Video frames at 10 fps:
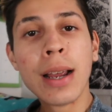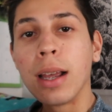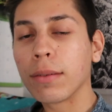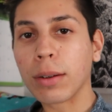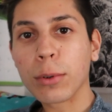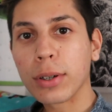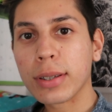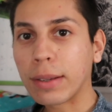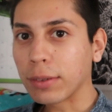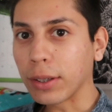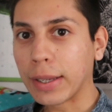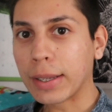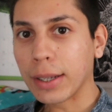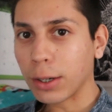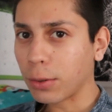if I'm going to have to
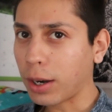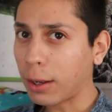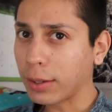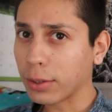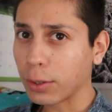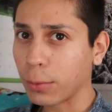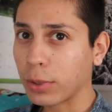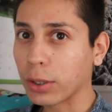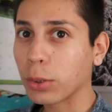link it or how that's gonna work.